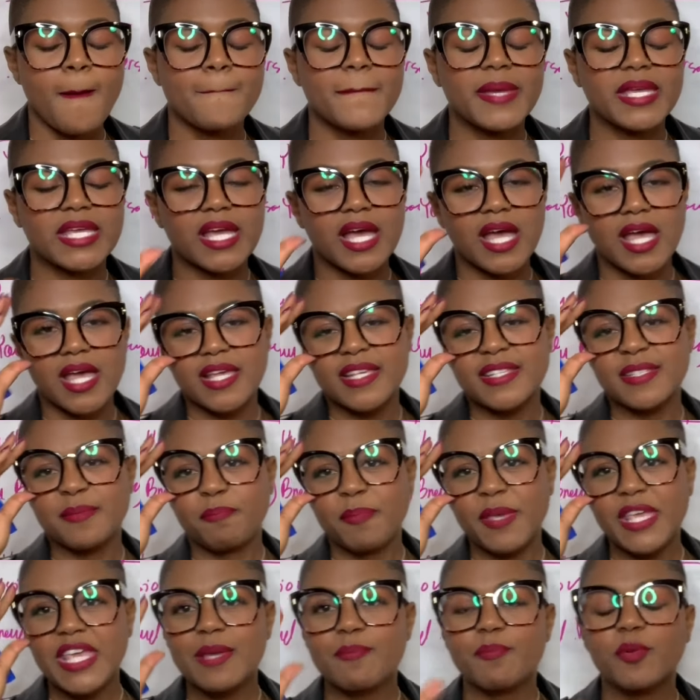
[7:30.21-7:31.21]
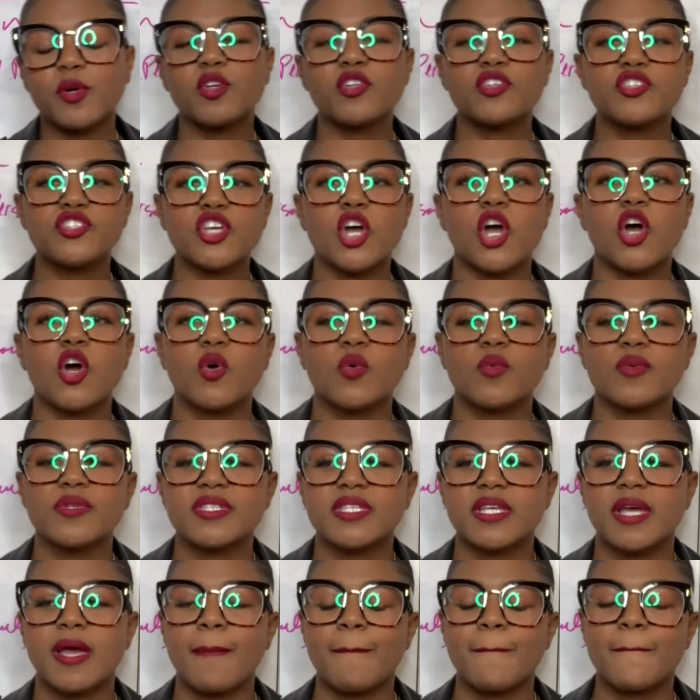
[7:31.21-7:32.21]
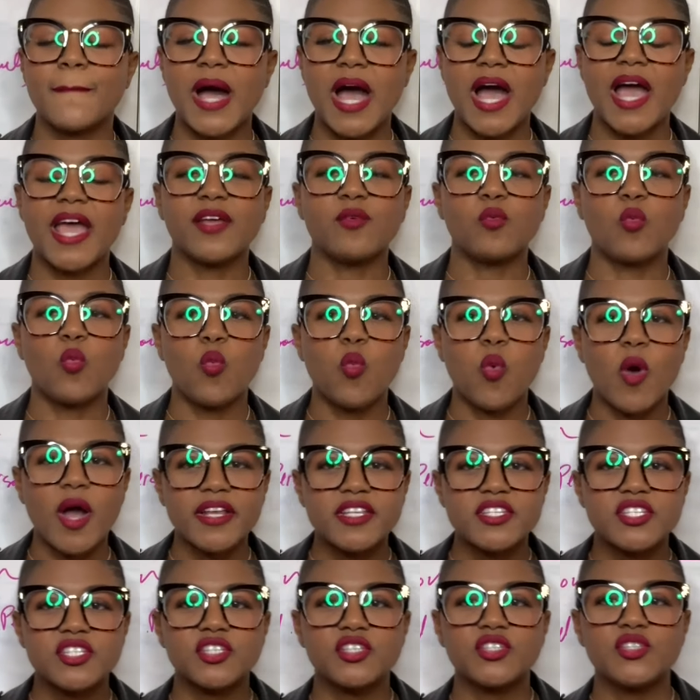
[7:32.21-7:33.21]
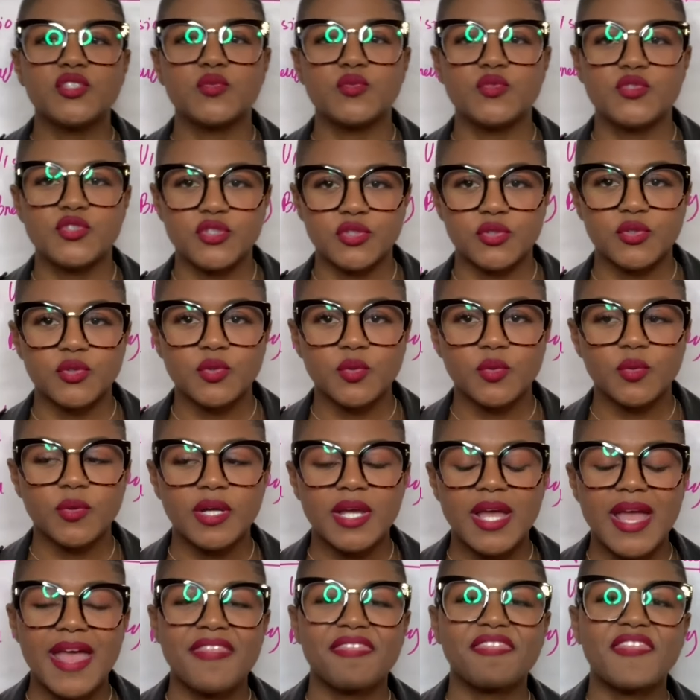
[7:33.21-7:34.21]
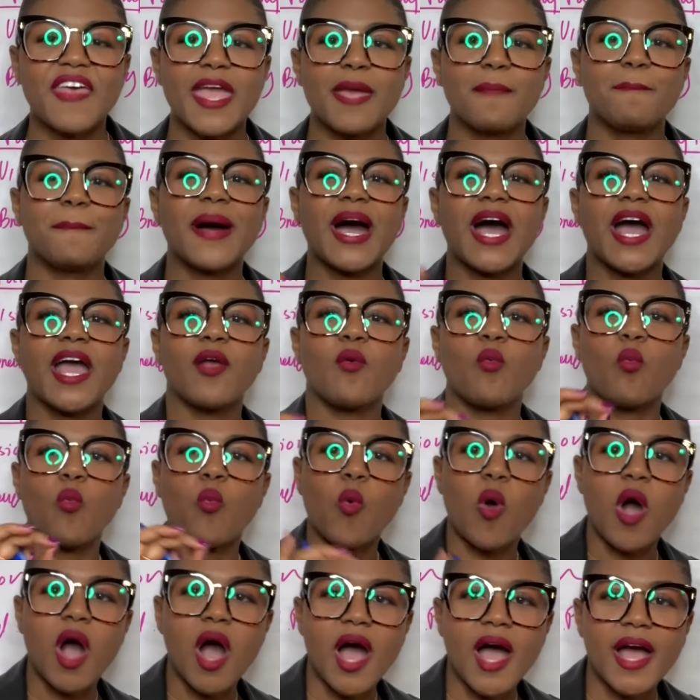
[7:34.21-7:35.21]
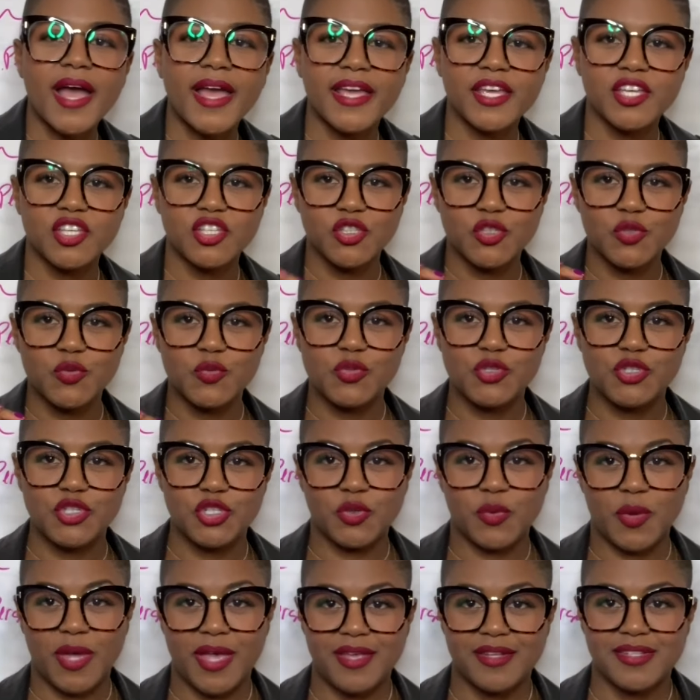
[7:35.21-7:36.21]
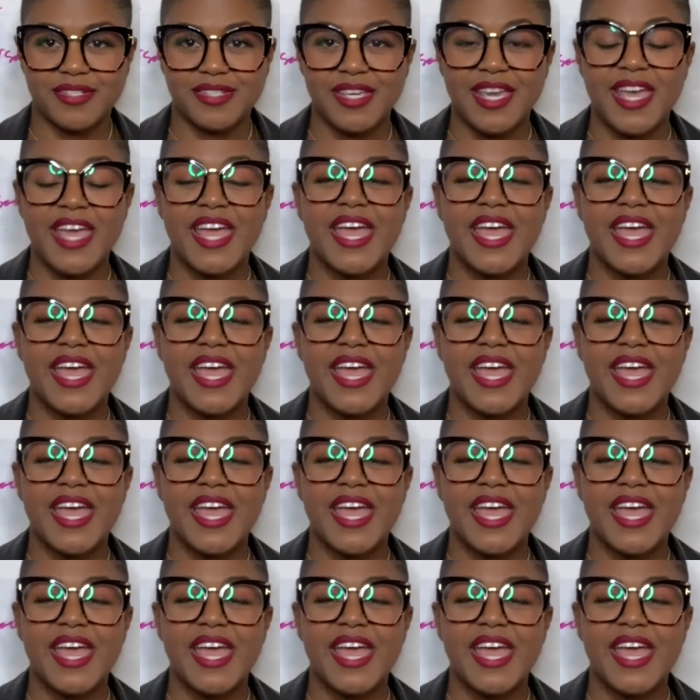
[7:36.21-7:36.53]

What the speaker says: Because people don't buy what you do, they buy why you do it.